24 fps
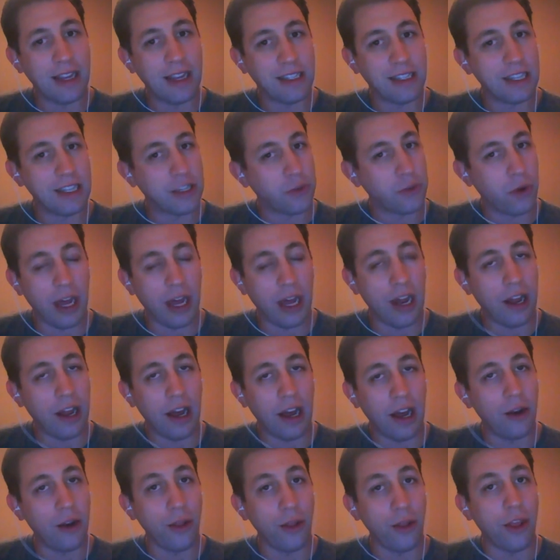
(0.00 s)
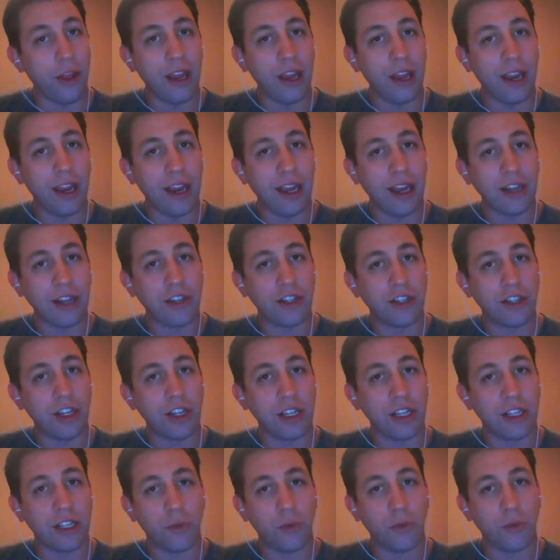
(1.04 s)
this one. I don't think. It's
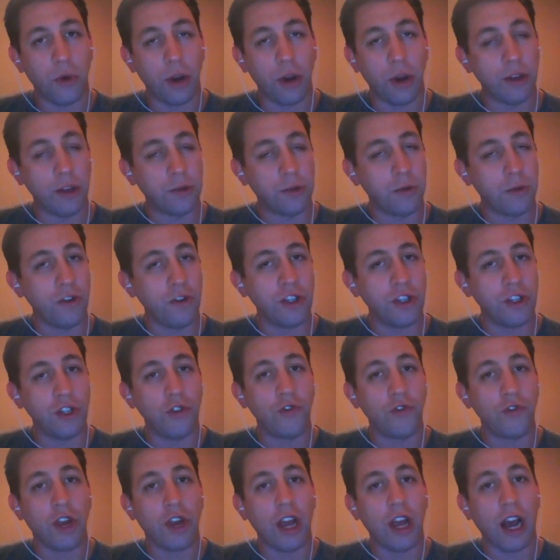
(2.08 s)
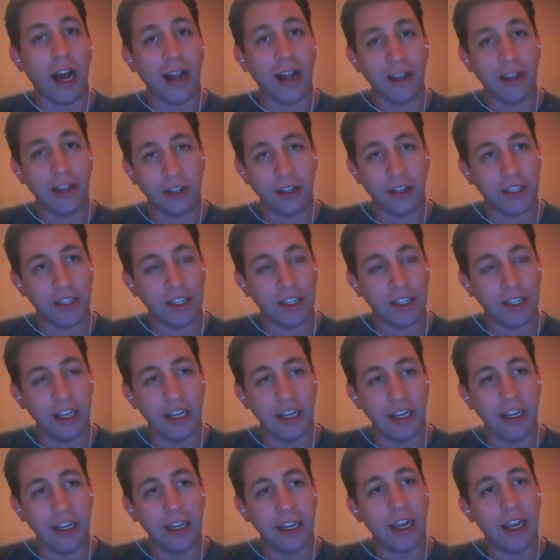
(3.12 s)
just one of those movies you've got to
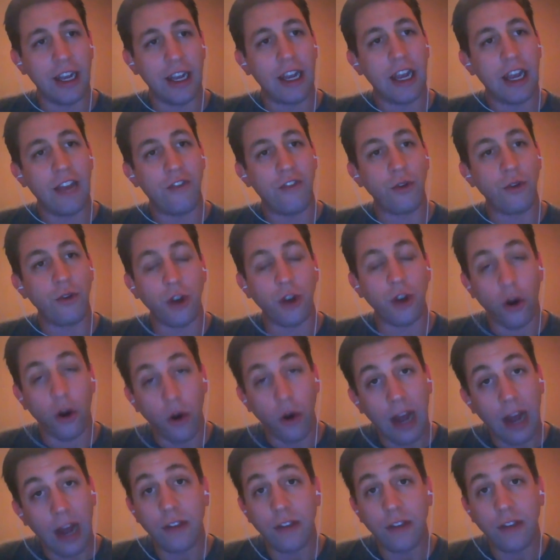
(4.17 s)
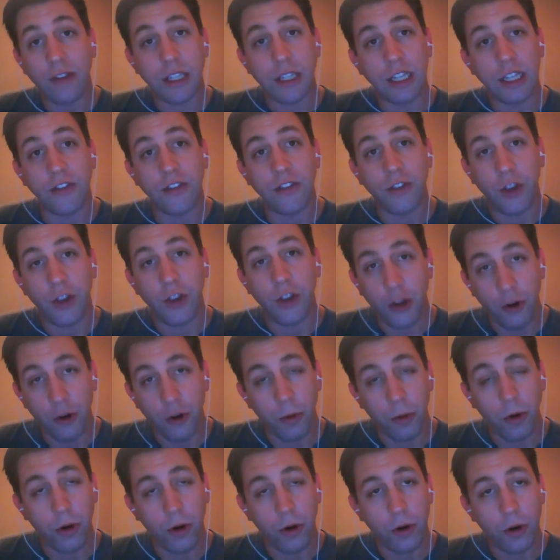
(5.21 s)
see. If you don't have a sense of
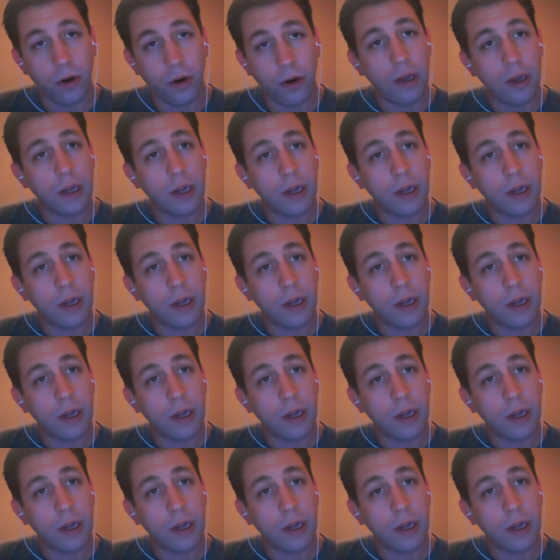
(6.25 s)
humor,